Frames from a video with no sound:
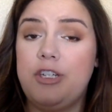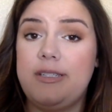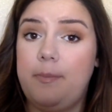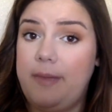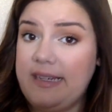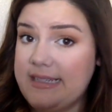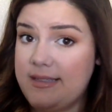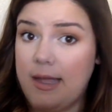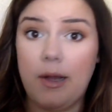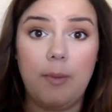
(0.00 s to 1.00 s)
which is a big
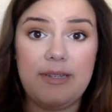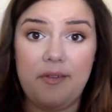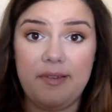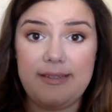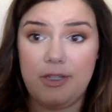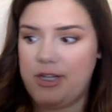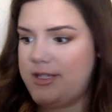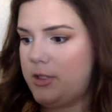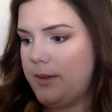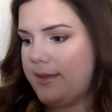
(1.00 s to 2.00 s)
discount. I would definitely
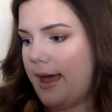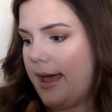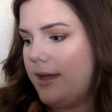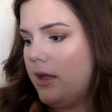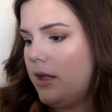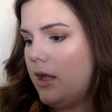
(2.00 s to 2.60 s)
suggest doing that.